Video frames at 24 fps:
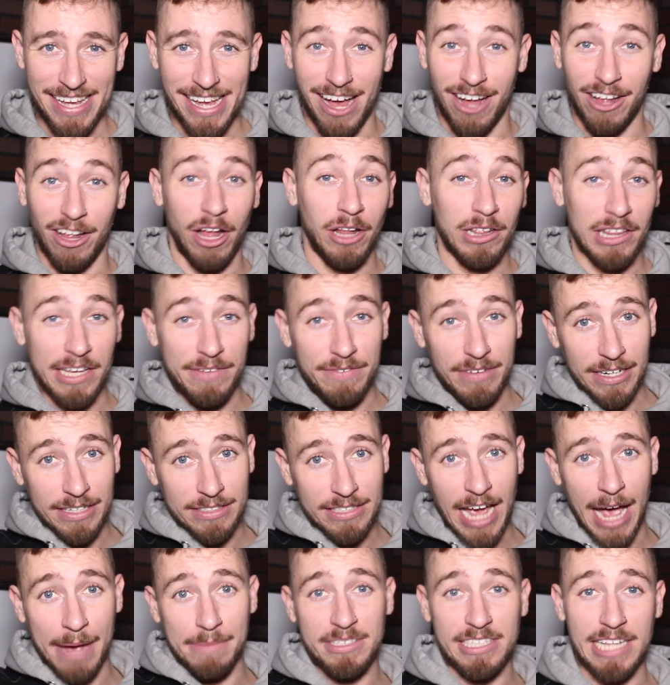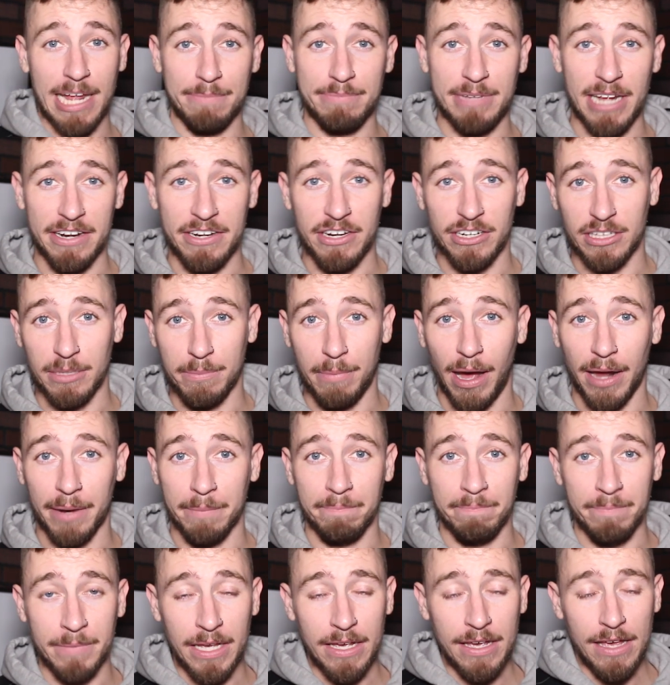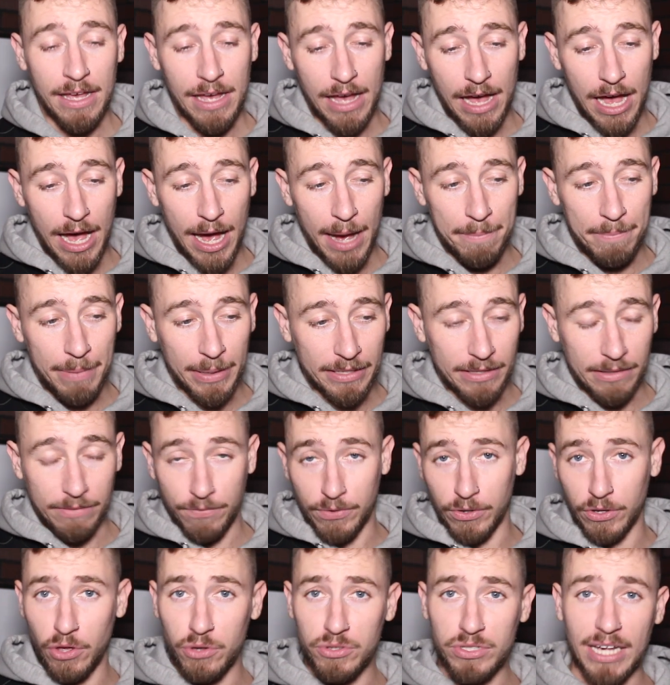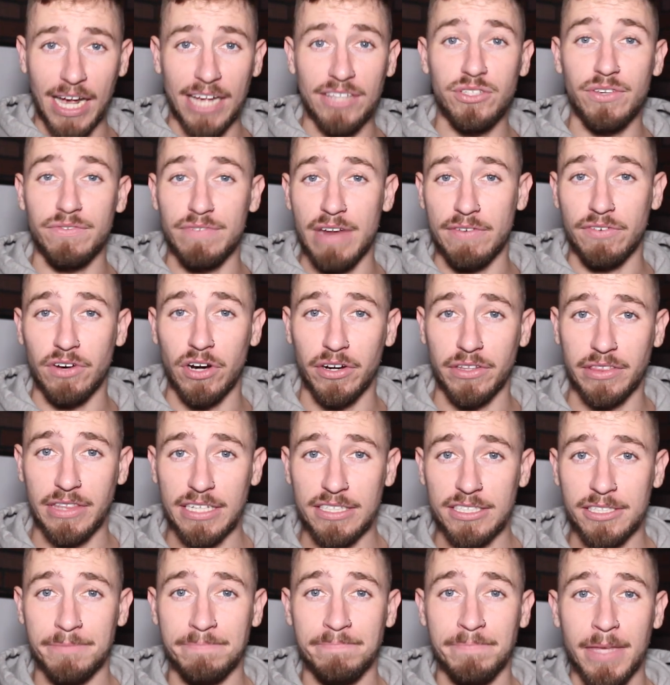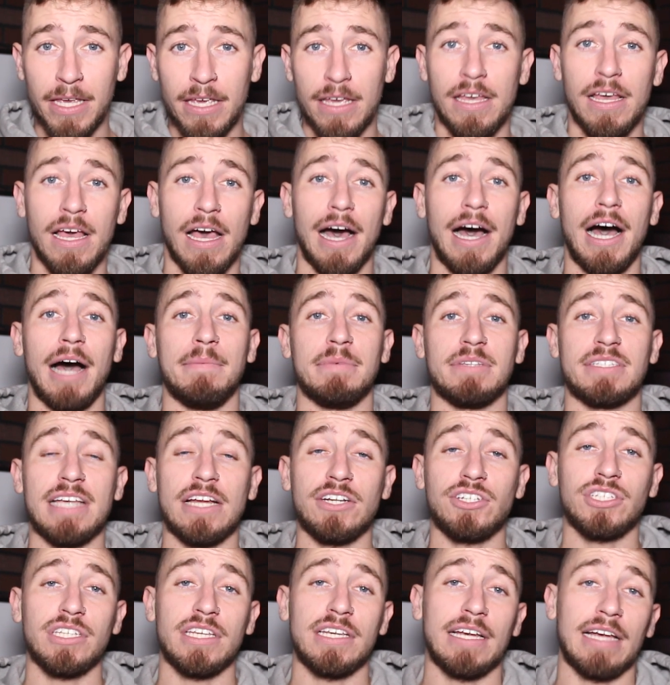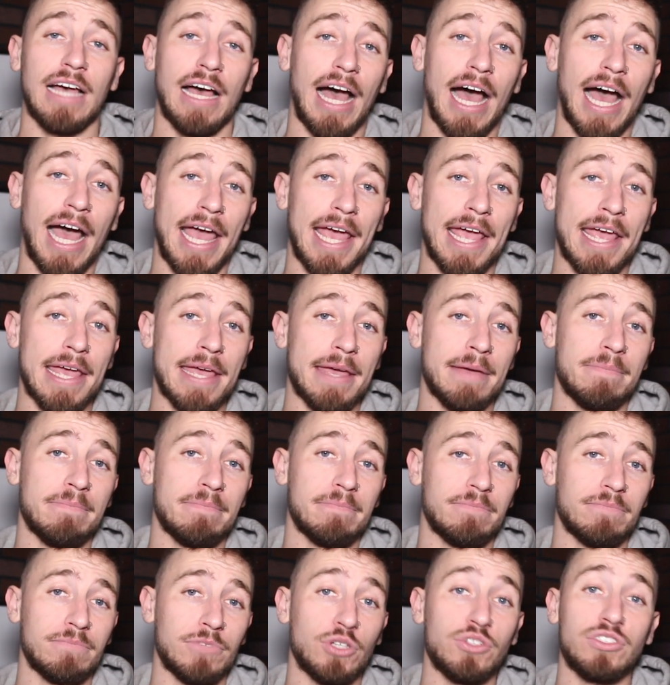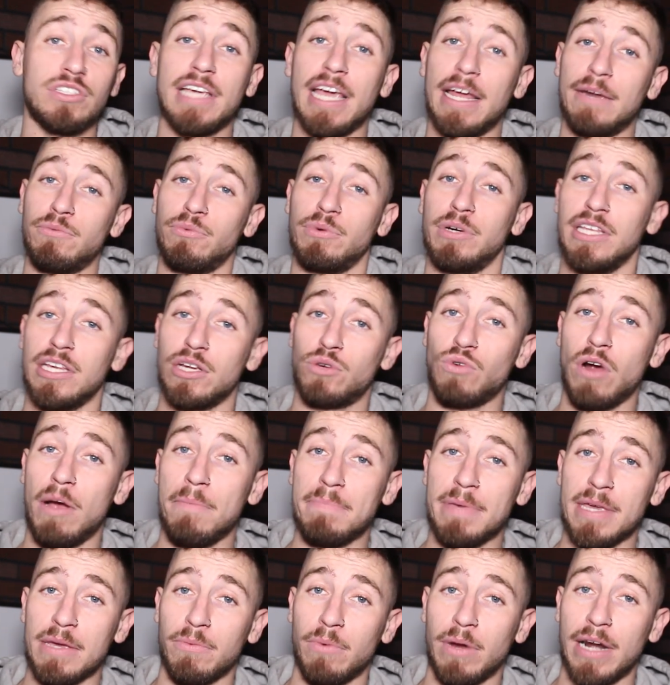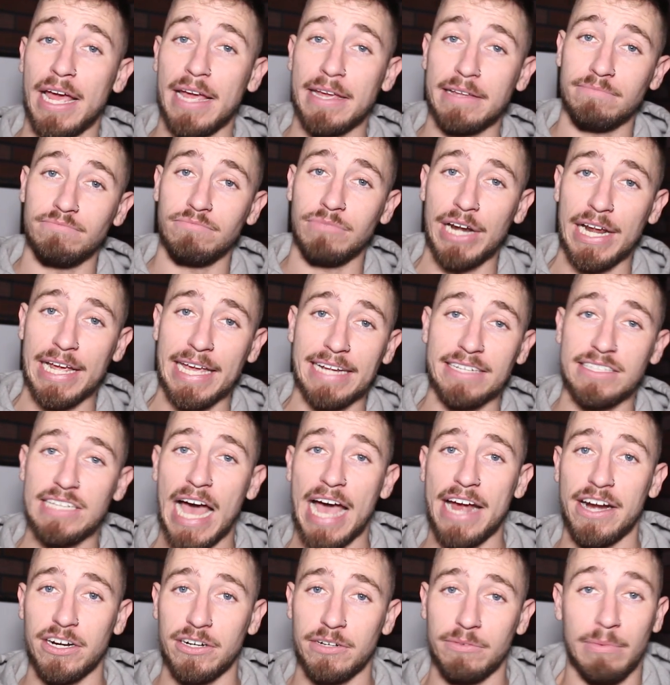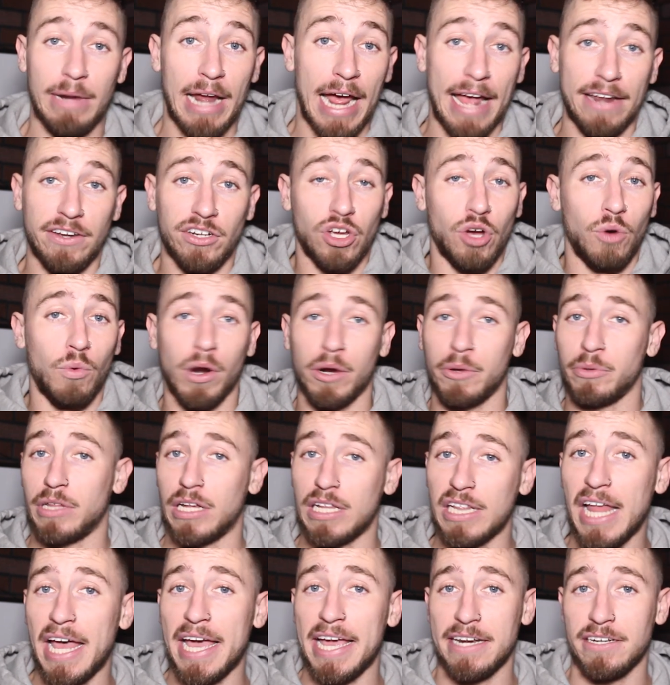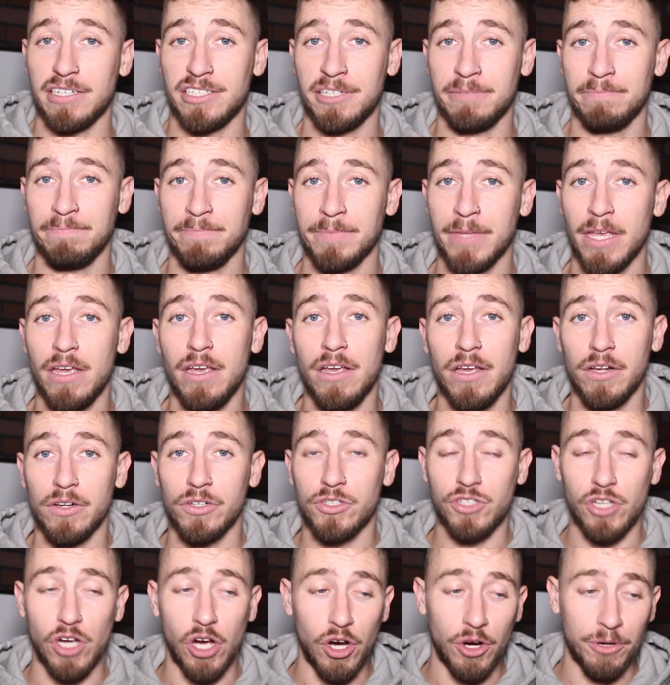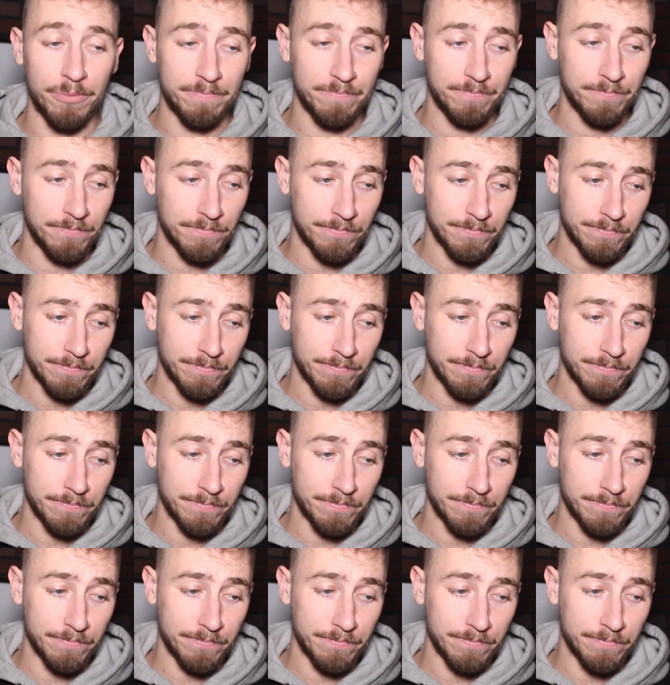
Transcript: I'll leave a timestamp down here at the bottom. But for those guys who've never heard this, essentially, I used to get really grumpy when I get tired, when I had to go work with a client. So